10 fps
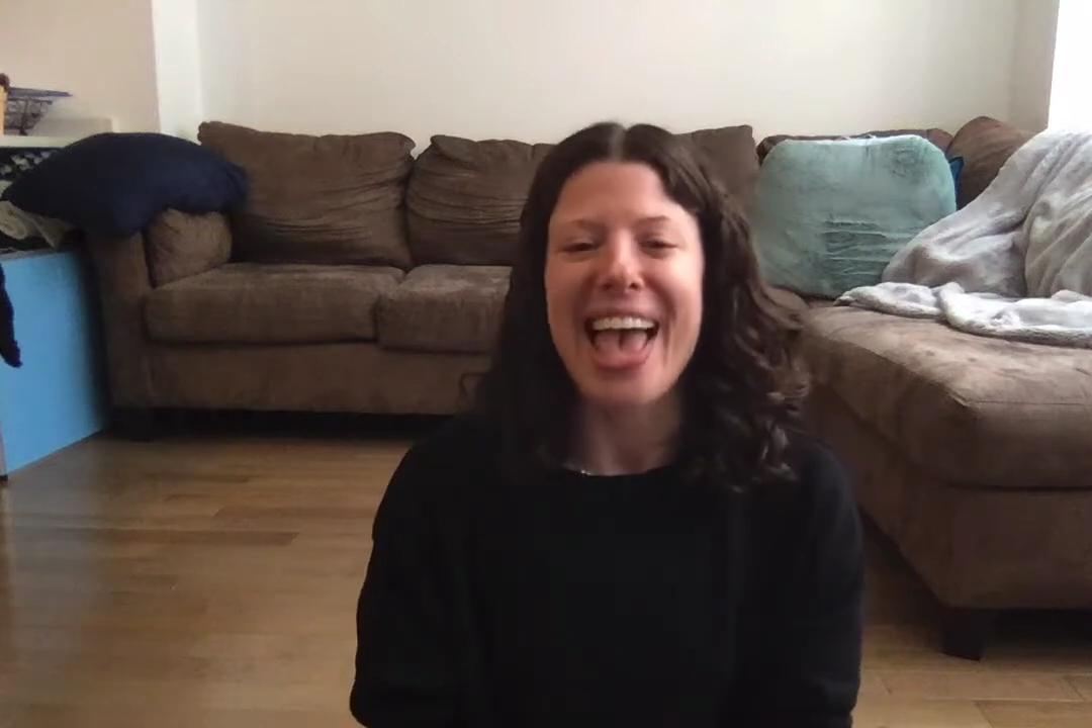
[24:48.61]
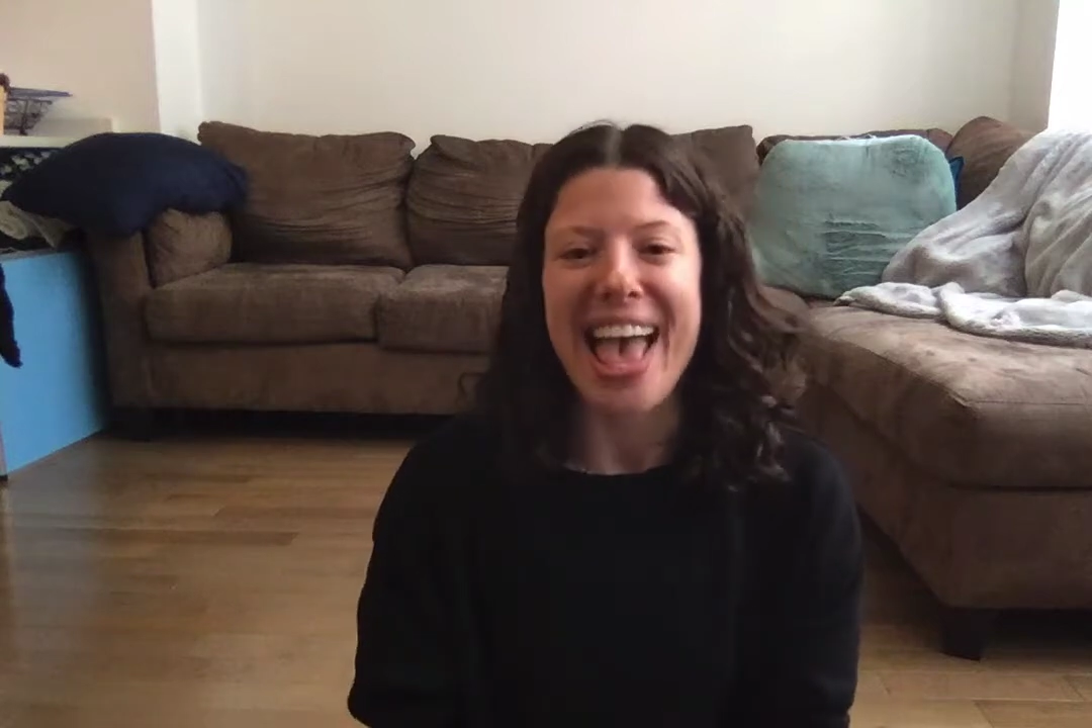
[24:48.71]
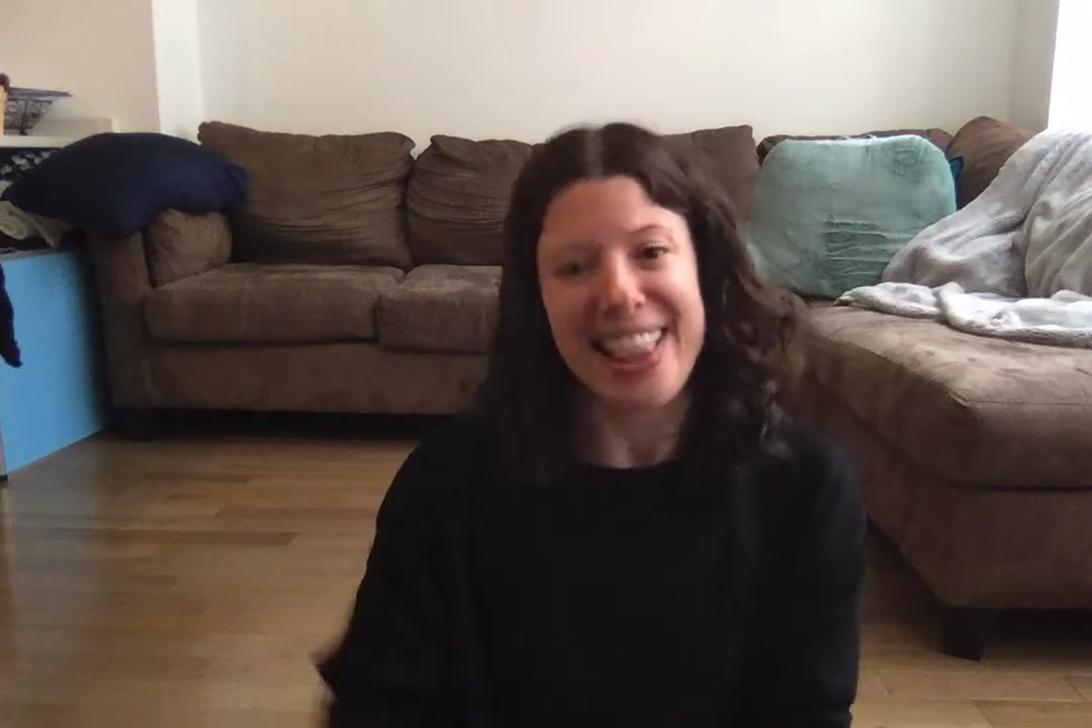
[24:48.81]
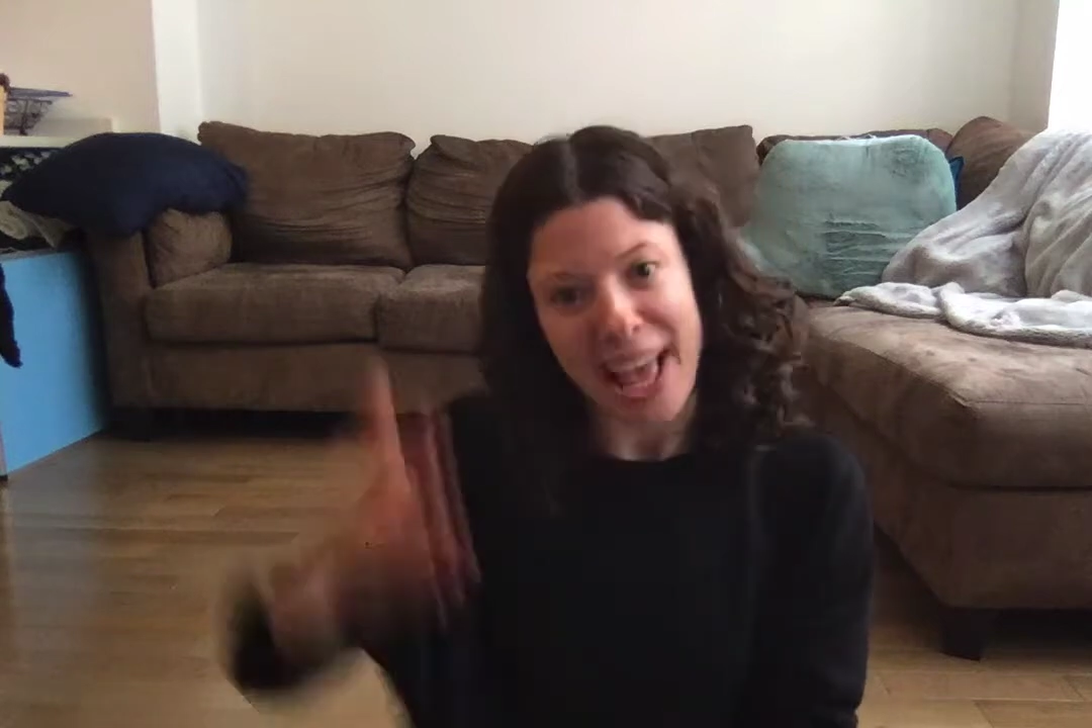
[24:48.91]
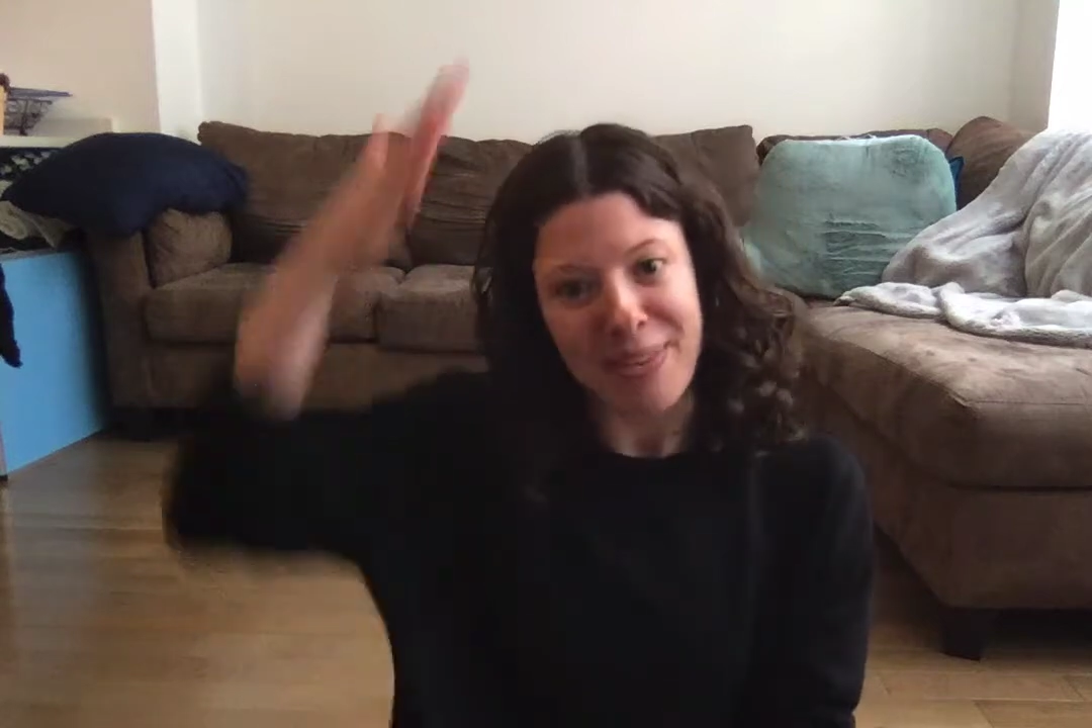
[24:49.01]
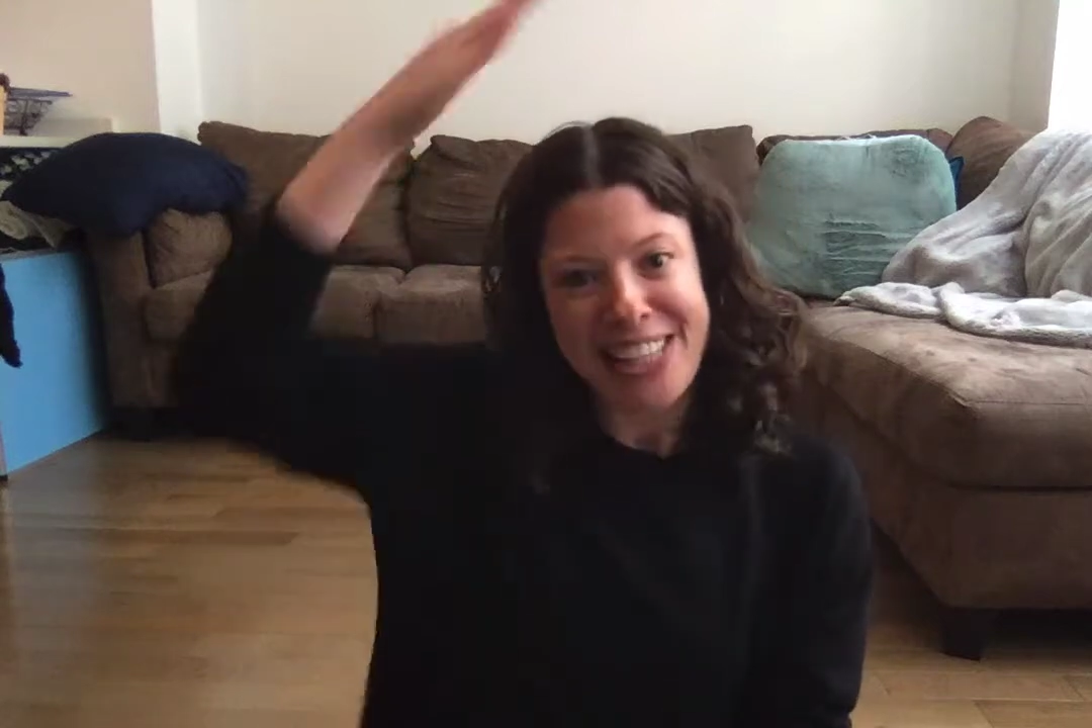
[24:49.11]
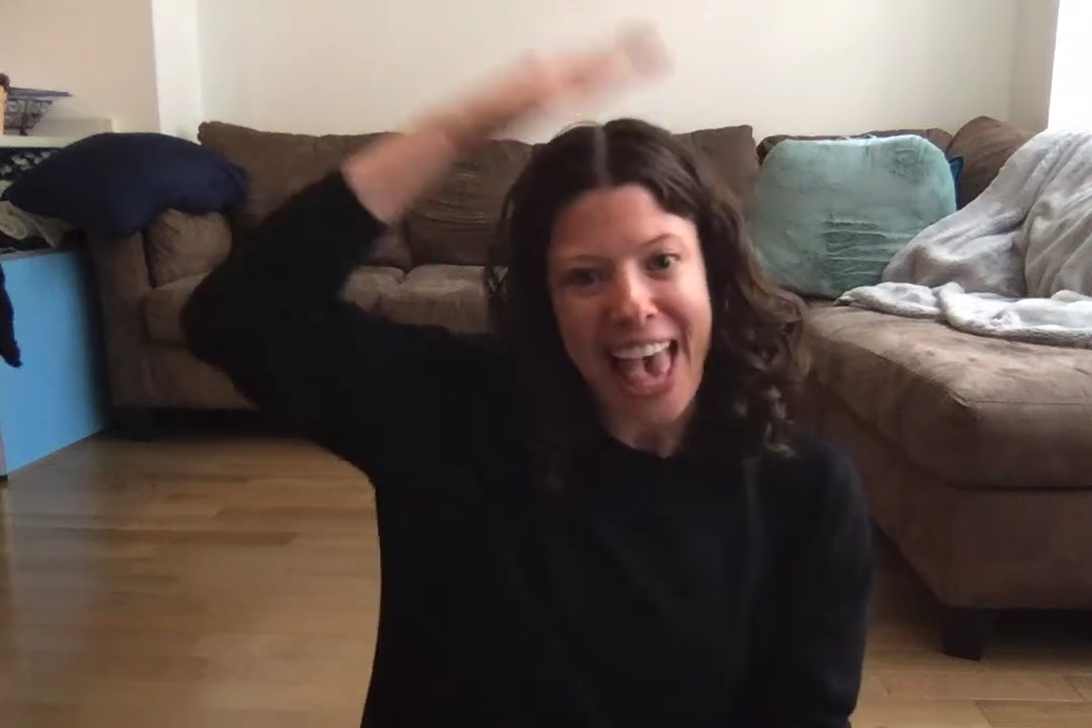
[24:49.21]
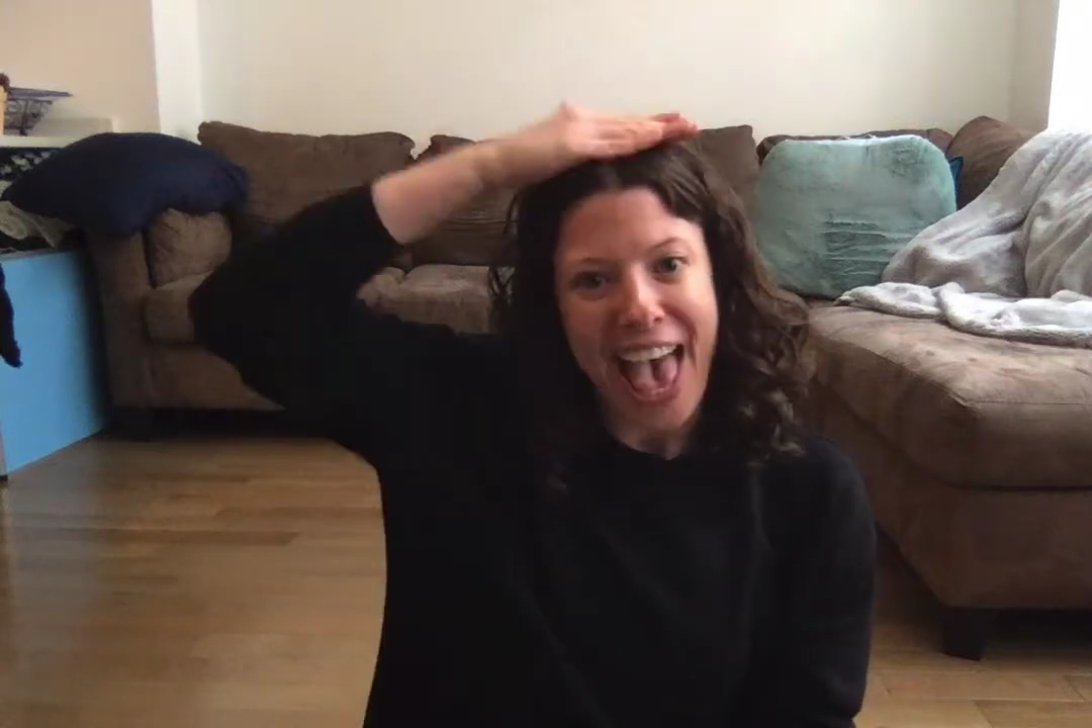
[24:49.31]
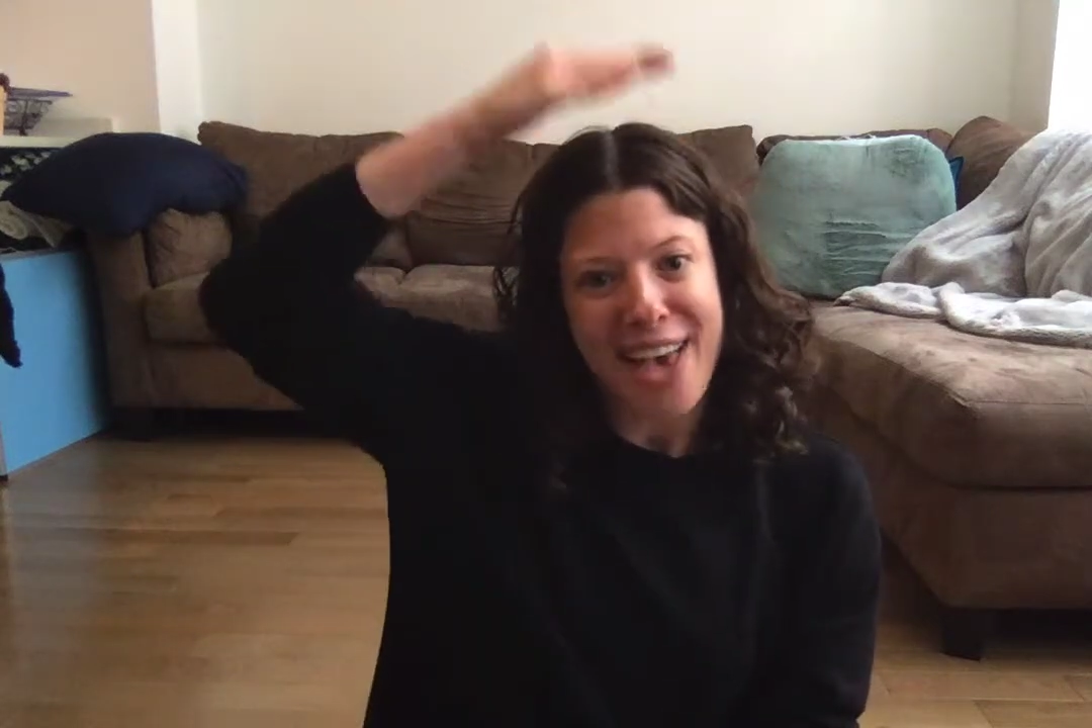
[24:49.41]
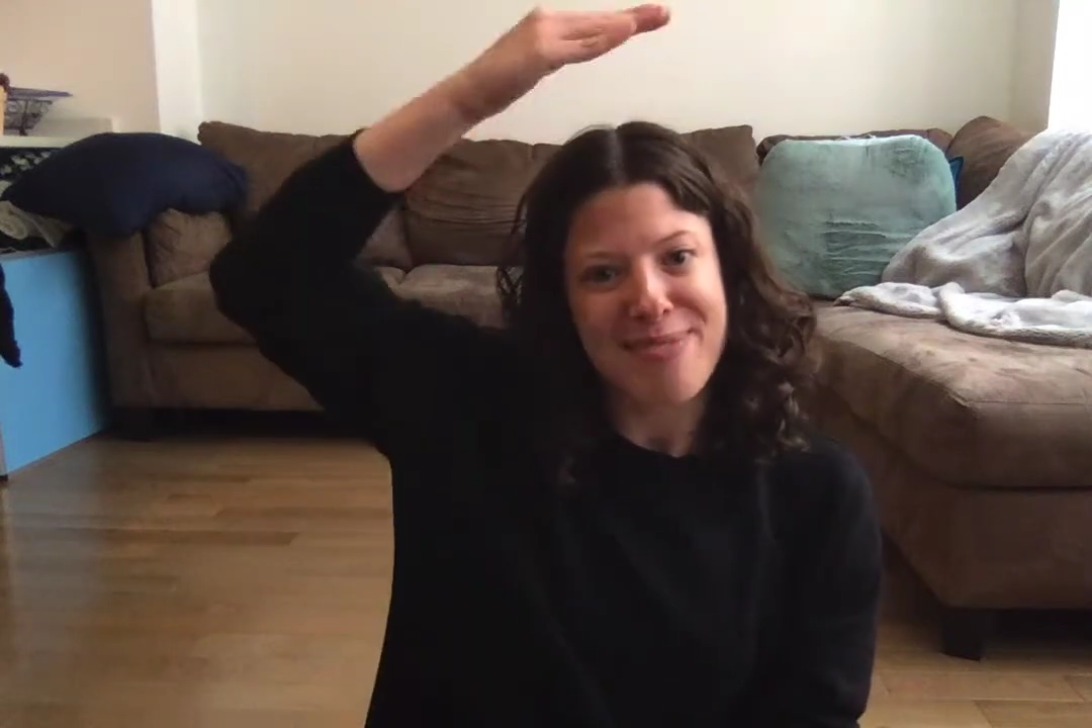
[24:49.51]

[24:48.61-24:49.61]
And that was hat.